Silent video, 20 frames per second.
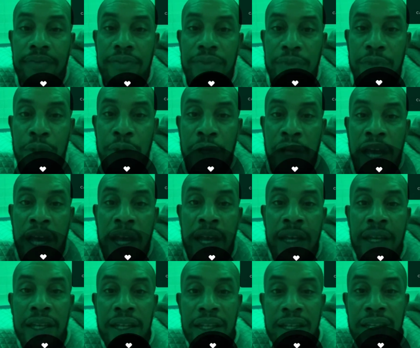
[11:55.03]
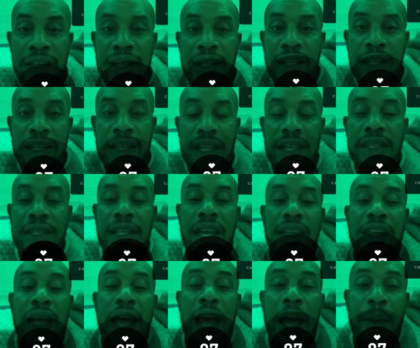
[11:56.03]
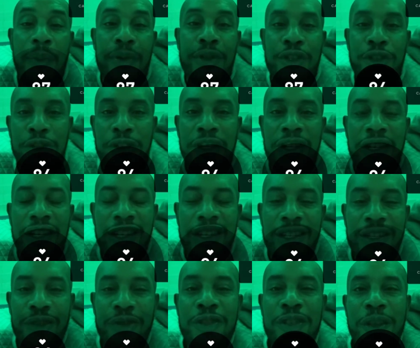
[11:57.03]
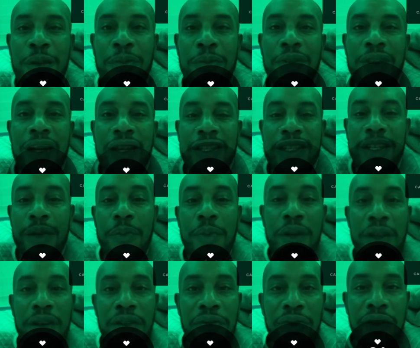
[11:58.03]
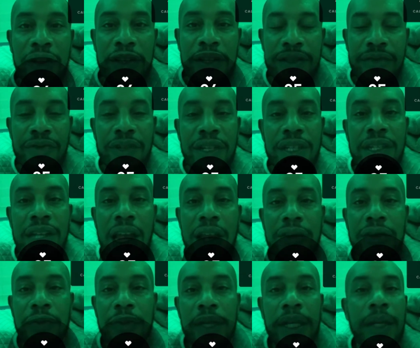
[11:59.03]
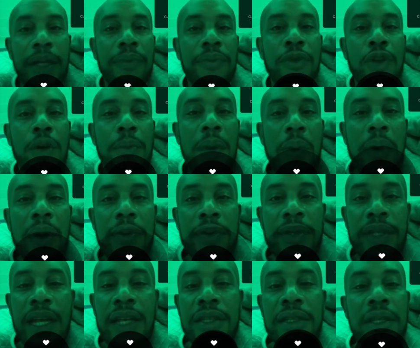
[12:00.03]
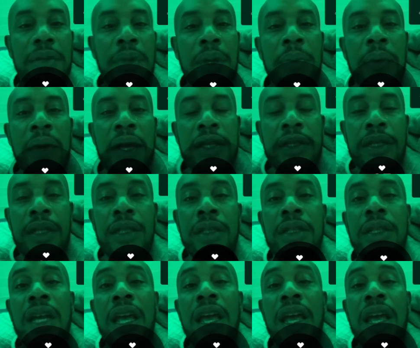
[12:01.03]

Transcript: okay? Let's take the opportunity to do something that's going to benefit us. Reach out to me on my website, send me a message,